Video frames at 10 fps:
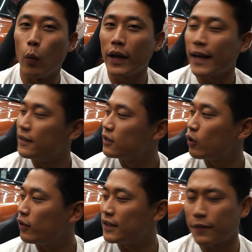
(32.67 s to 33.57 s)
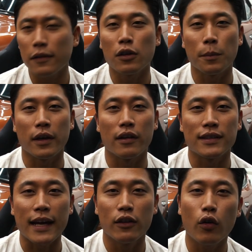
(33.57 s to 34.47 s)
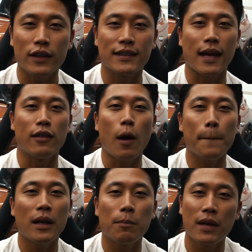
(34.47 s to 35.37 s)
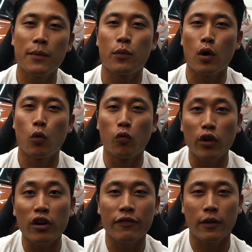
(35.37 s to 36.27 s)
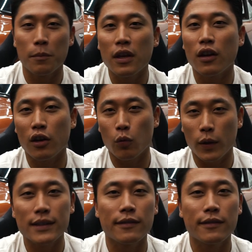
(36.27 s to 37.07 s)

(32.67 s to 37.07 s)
When I installed these fender mirrors, I noticed that not many people were familiar with